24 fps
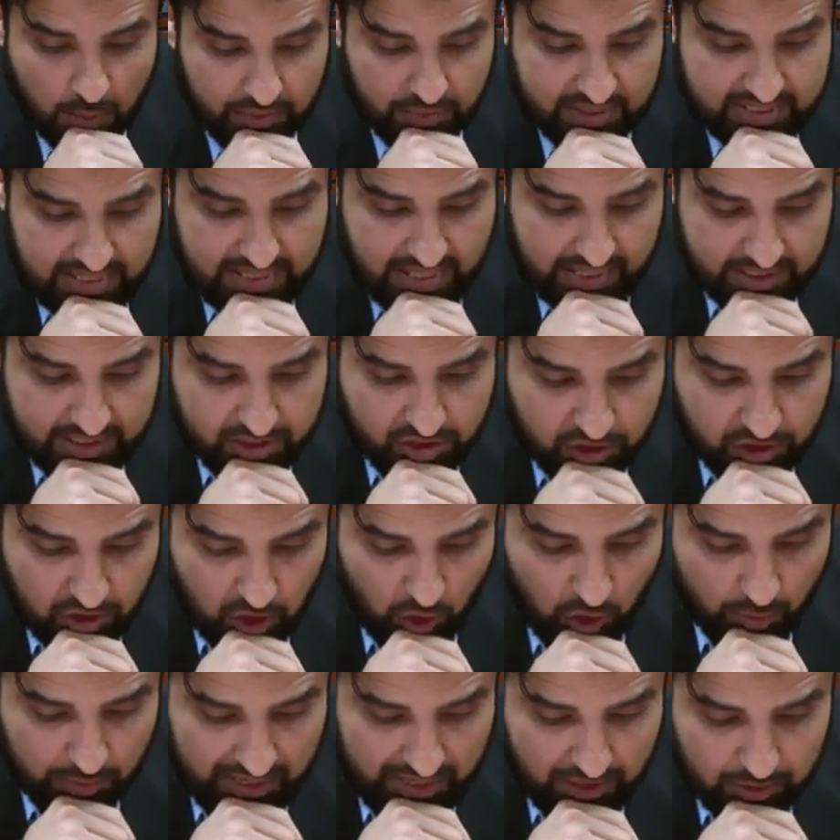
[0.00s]
Besides,
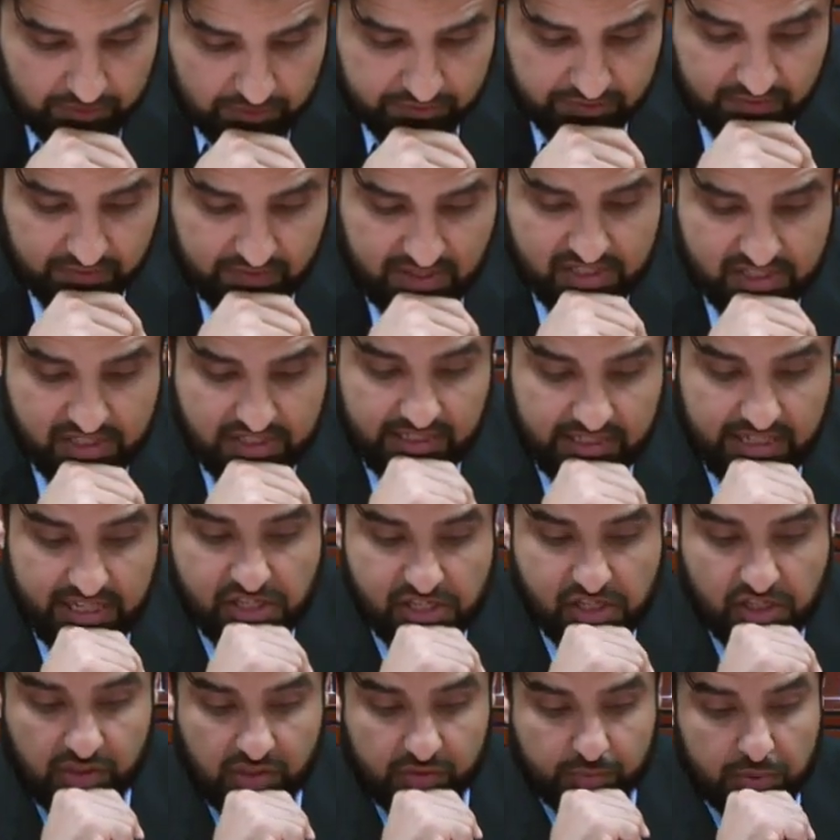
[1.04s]
no amount of
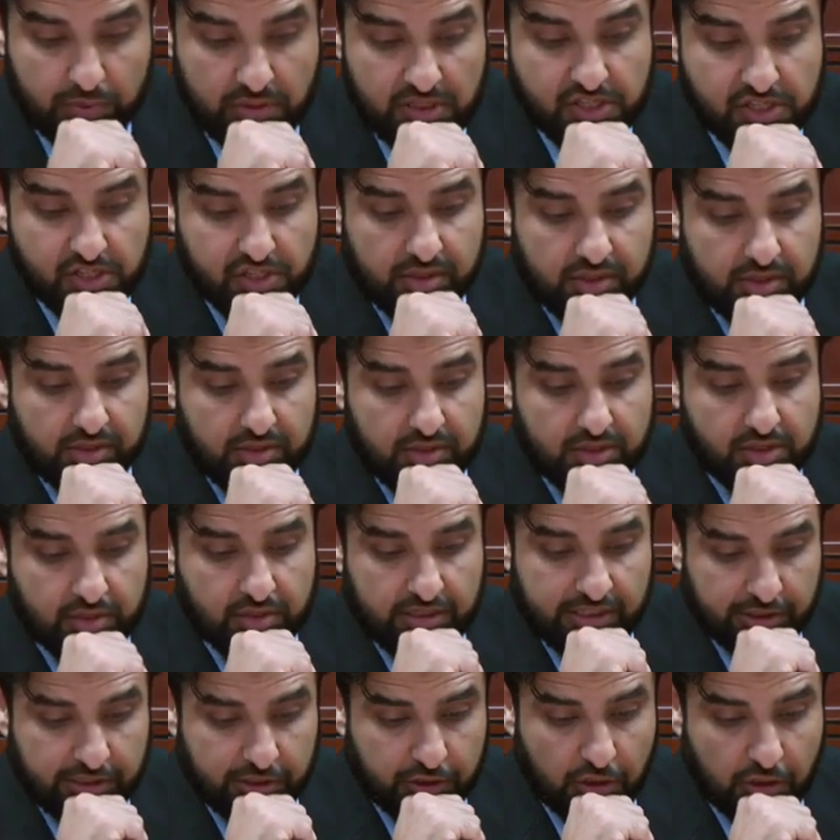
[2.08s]
investigation of political,
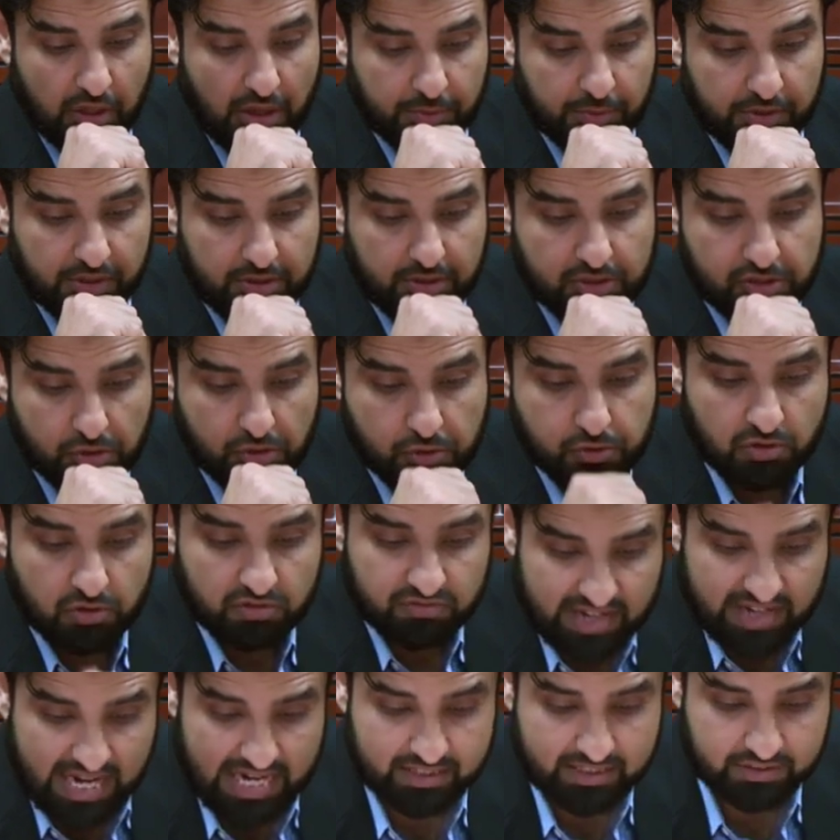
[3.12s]
economic, or social
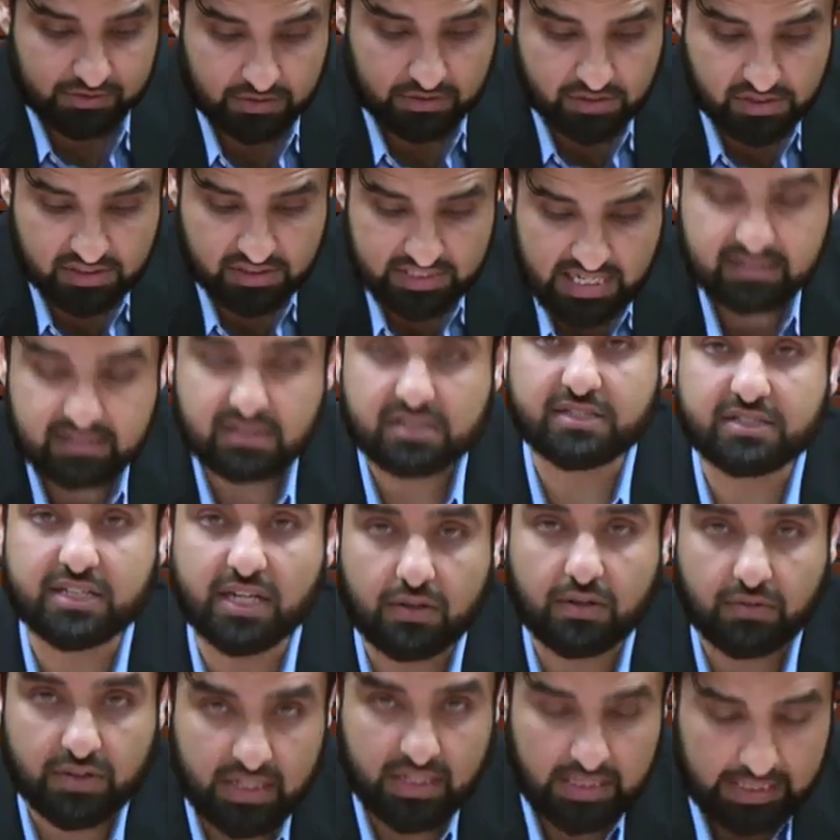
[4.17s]
factors,
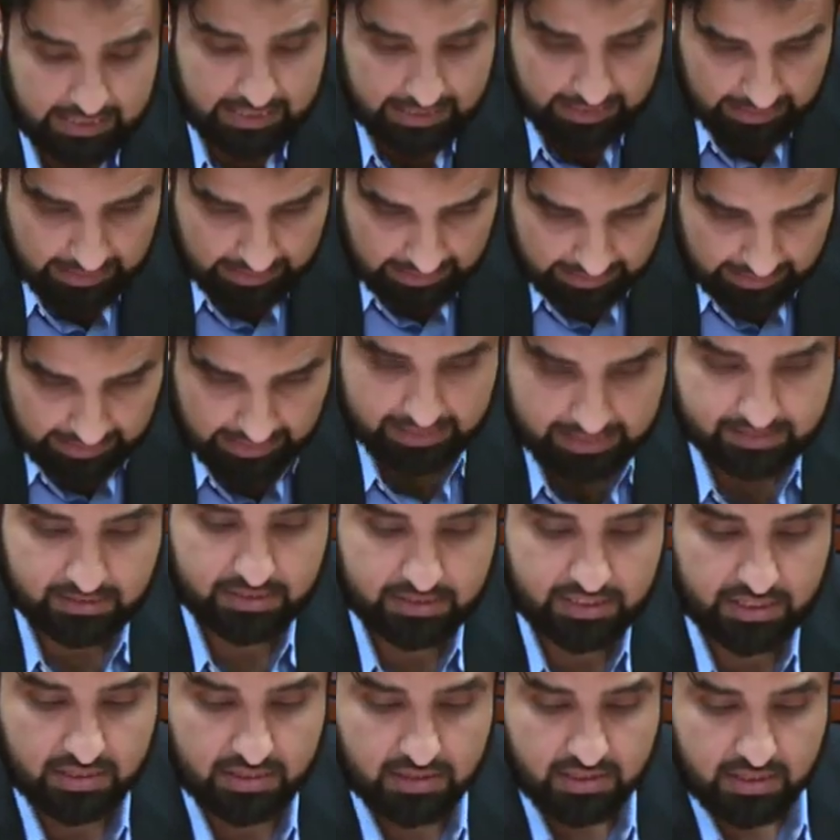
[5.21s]
necessary as
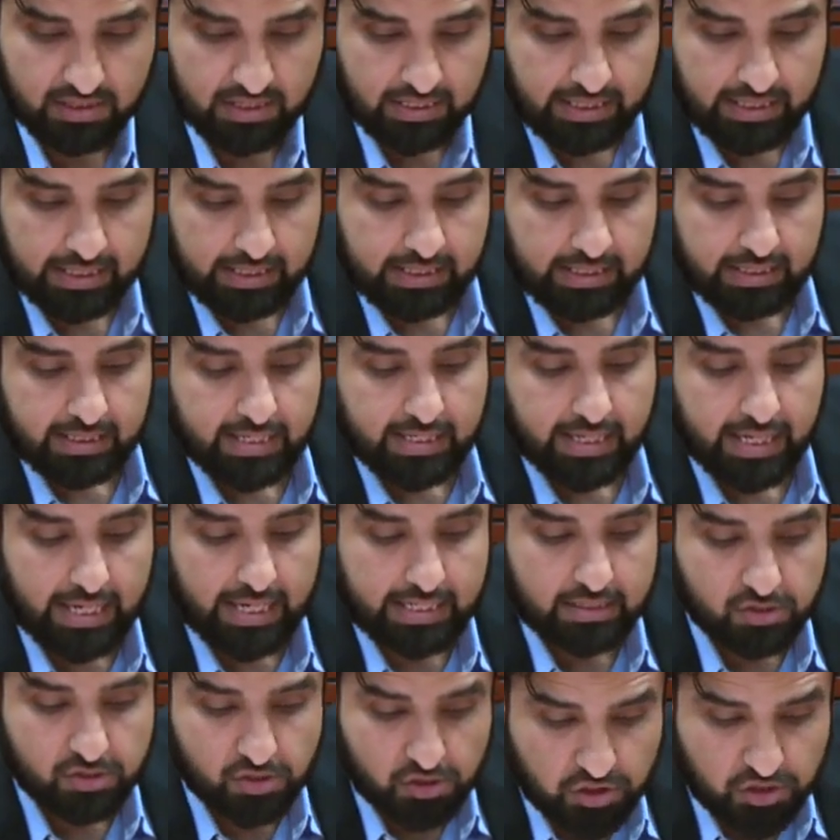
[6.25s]
it is,
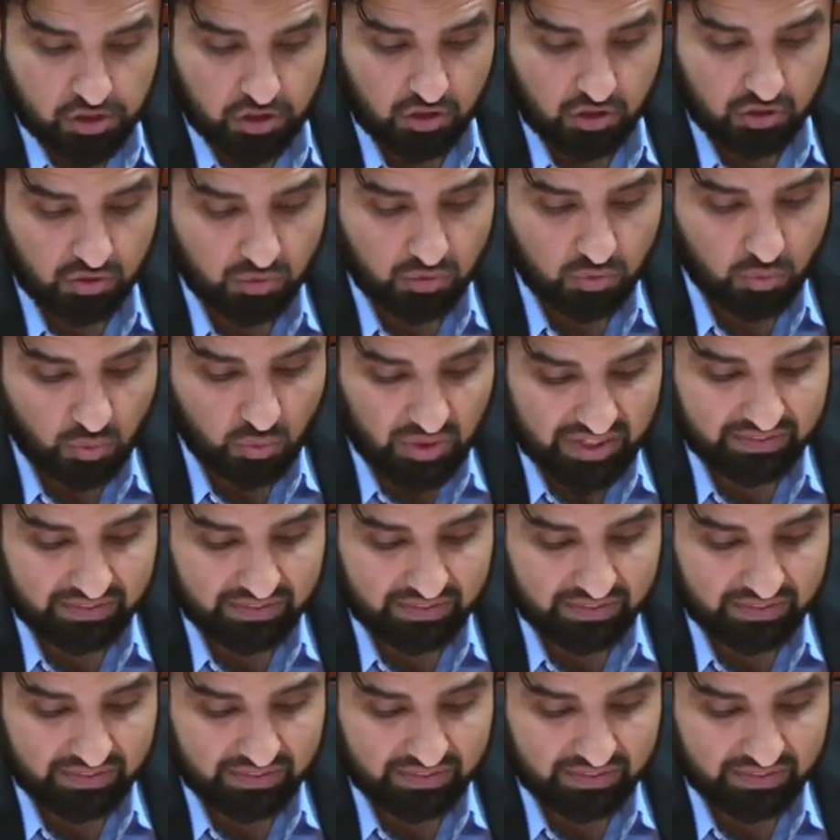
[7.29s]
can do